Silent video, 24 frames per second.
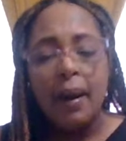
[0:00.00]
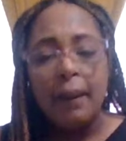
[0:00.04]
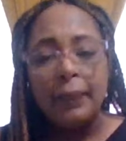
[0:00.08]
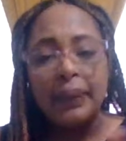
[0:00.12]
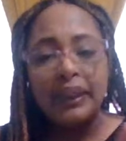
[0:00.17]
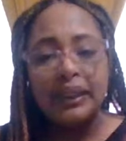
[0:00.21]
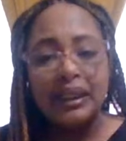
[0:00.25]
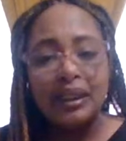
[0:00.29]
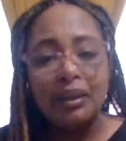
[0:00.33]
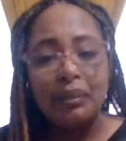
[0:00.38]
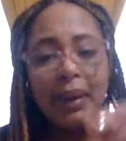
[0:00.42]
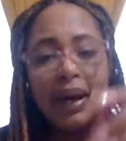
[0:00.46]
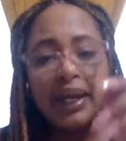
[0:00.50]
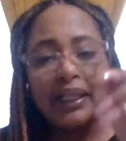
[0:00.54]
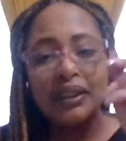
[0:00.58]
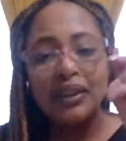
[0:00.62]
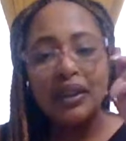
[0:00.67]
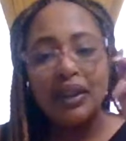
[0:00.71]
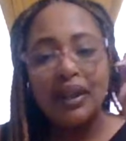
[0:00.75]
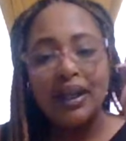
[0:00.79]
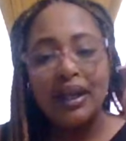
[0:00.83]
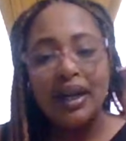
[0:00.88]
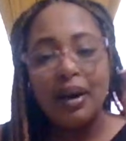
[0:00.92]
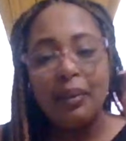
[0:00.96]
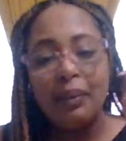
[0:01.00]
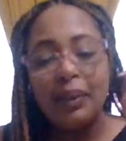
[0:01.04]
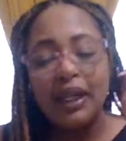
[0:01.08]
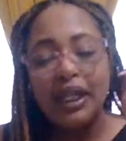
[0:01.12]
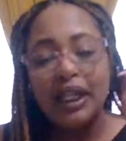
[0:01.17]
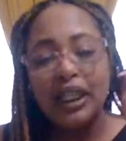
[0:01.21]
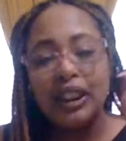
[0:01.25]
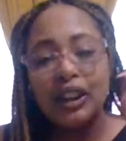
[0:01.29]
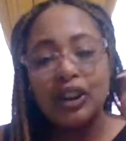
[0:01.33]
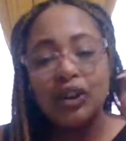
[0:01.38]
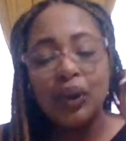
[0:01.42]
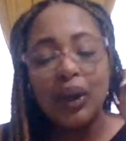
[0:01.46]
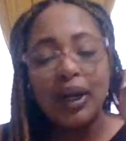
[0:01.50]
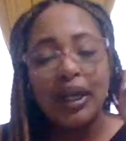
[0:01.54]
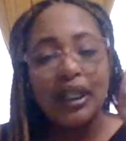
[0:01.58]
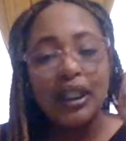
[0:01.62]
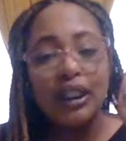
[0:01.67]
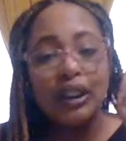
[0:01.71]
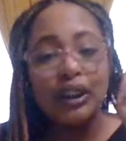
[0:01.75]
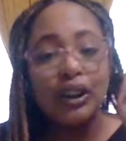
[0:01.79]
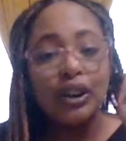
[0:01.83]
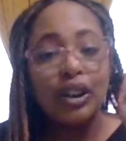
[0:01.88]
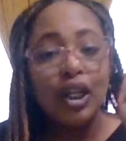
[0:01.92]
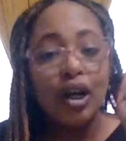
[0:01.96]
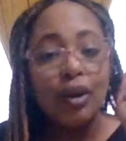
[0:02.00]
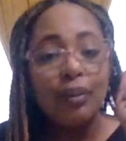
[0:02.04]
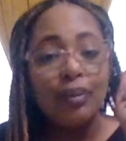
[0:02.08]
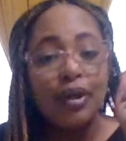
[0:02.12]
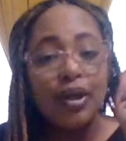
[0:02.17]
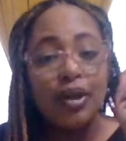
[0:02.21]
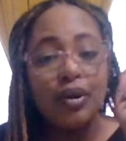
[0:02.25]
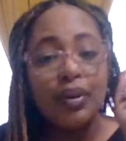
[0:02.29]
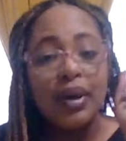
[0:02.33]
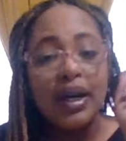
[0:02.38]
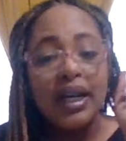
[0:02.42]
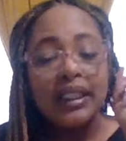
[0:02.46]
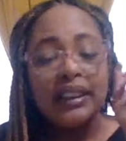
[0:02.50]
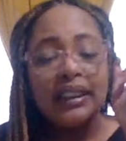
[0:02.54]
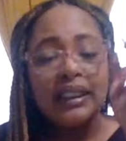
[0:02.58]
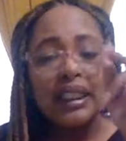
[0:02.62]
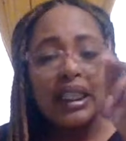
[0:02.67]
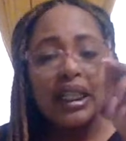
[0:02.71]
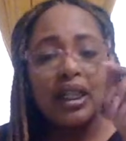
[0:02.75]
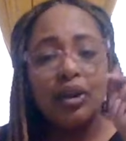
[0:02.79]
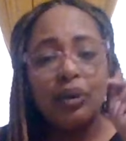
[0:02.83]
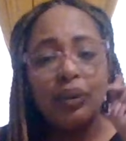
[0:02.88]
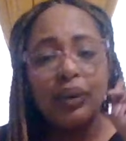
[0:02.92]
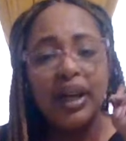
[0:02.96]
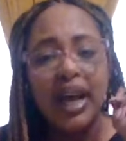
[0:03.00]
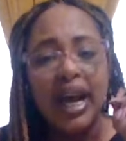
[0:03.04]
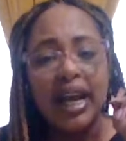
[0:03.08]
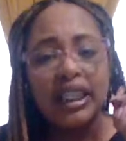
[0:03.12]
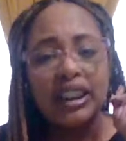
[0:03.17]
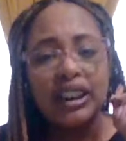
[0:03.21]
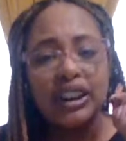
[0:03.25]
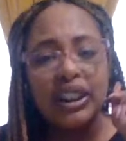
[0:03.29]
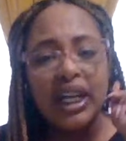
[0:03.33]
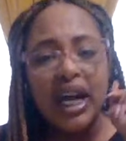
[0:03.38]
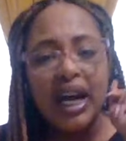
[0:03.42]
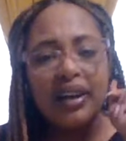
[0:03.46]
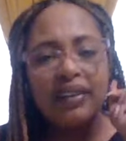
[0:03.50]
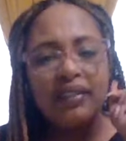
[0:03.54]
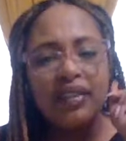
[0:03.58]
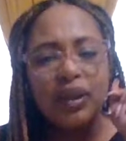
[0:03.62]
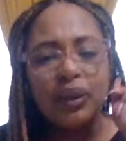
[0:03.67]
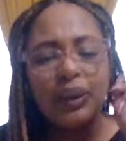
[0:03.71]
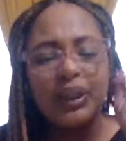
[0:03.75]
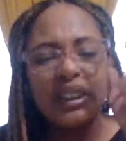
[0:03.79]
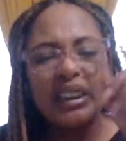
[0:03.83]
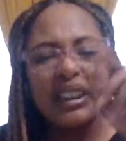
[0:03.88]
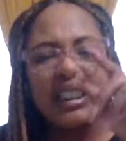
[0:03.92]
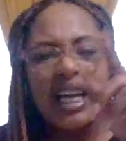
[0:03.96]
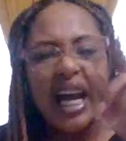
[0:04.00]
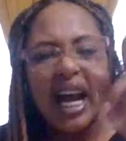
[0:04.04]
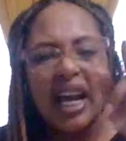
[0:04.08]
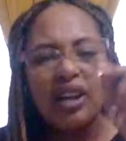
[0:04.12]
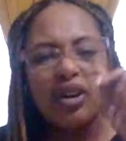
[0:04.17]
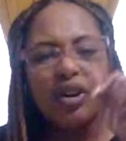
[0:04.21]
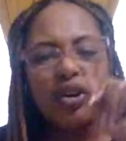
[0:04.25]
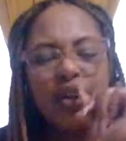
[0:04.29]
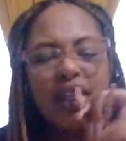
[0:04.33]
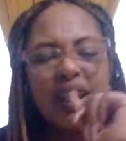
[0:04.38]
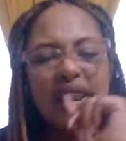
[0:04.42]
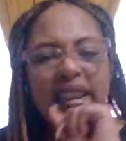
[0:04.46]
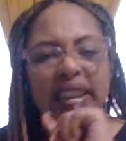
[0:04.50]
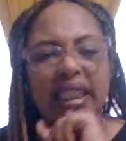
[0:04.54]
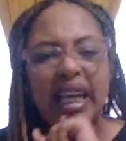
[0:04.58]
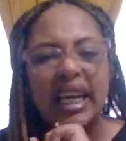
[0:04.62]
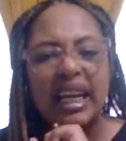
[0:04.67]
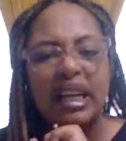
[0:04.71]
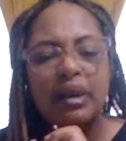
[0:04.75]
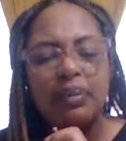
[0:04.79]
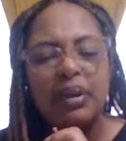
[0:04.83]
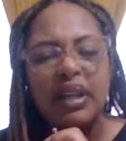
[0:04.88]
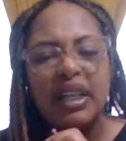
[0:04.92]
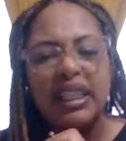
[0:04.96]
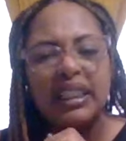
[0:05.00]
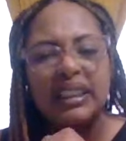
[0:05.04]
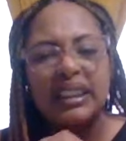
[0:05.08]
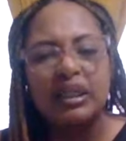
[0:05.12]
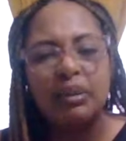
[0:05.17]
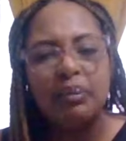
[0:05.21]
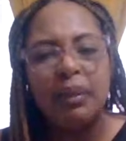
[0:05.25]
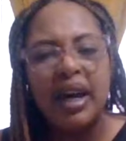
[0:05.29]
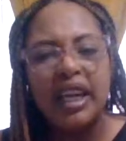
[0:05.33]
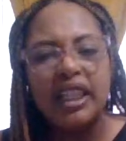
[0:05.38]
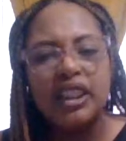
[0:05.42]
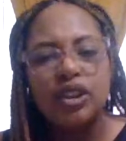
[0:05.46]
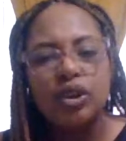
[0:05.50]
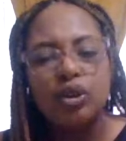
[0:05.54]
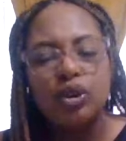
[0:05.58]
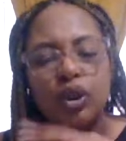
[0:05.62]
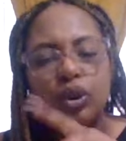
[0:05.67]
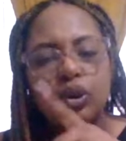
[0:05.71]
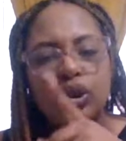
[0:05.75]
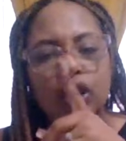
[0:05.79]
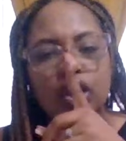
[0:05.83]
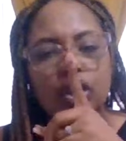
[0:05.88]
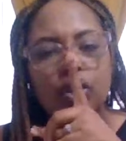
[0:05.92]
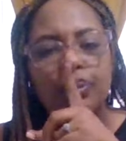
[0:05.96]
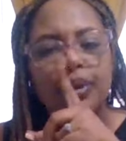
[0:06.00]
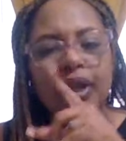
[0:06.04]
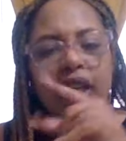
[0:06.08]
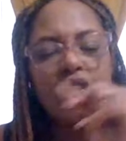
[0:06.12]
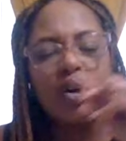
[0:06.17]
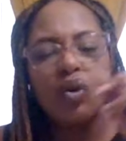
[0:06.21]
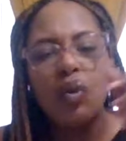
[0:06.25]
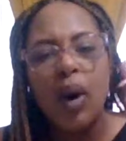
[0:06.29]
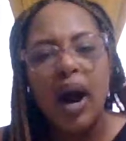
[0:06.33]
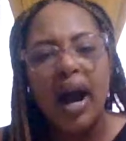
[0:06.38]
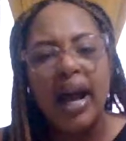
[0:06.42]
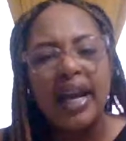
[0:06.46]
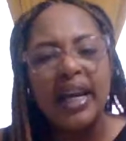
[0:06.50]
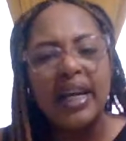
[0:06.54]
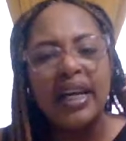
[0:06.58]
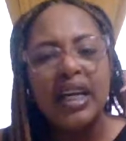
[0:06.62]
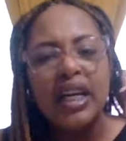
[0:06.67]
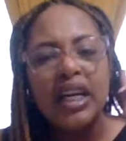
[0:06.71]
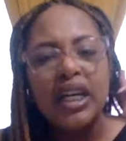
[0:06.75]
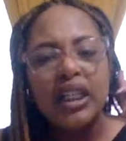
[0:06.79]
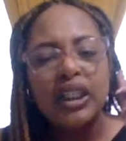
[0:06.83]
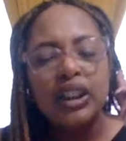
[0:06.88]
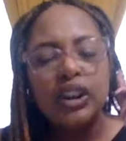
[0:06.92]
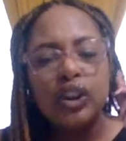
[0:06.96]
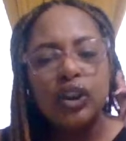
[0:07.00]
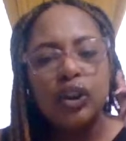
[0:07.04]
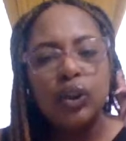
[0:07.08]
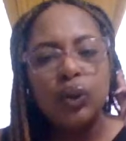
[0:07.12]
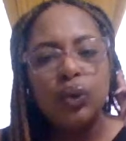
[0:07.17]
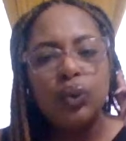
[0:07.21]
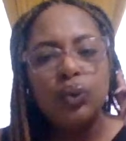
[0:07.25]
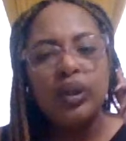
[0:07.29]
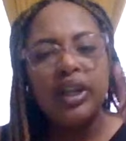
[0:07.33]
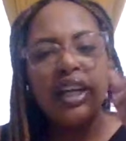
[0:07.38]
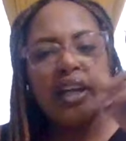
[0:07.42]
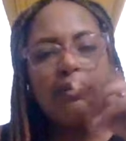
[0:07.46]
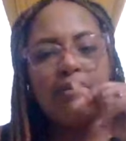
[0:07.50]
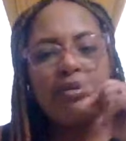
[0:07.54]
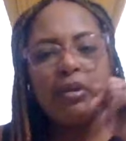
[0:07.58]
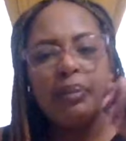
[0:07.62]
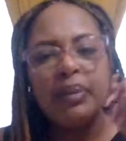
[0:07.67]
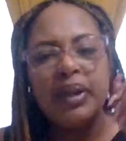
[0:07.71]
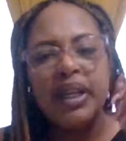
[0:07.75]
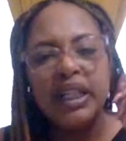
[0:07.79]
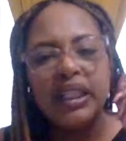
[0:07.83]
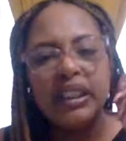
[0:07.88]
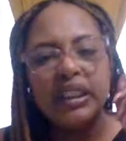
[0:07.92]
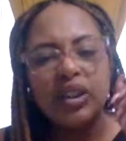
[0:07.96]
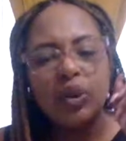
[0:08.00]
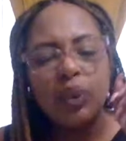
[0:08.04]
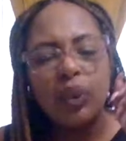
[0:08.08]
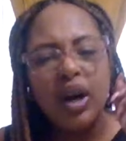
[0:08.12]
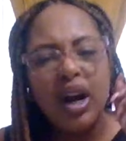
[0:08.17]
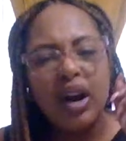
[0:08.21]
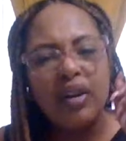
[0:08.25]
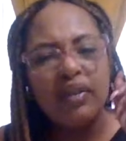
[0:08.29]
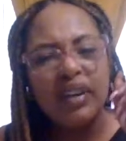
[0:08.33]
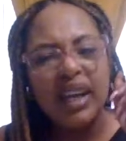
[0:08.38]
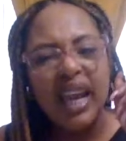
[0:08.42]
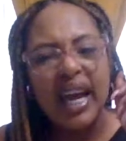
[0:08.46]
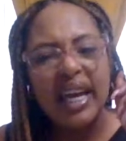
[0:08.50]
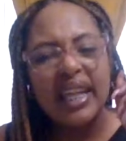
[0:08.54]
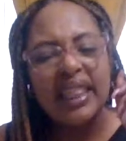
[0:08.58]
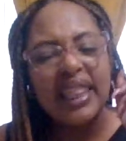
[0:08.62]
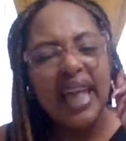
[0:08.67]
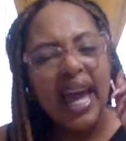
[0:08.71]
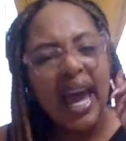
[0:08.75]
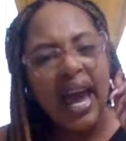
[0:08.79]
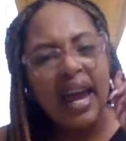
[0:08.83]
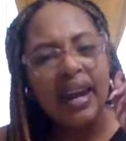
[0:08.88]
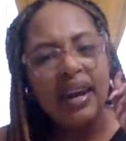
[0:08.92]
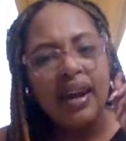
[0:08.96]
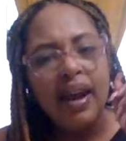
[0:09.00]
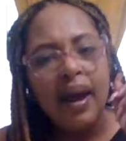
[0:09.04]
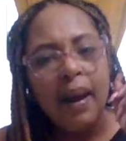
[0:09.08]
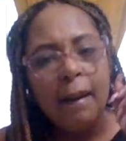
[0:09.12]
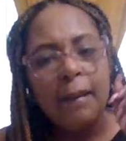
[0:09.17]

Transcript: But somebody's gonna come in to try to disturb you to get a reaction out of you to see how you're gonna take it because somebody's so used to you being quiet to keep the peace or whatever like that.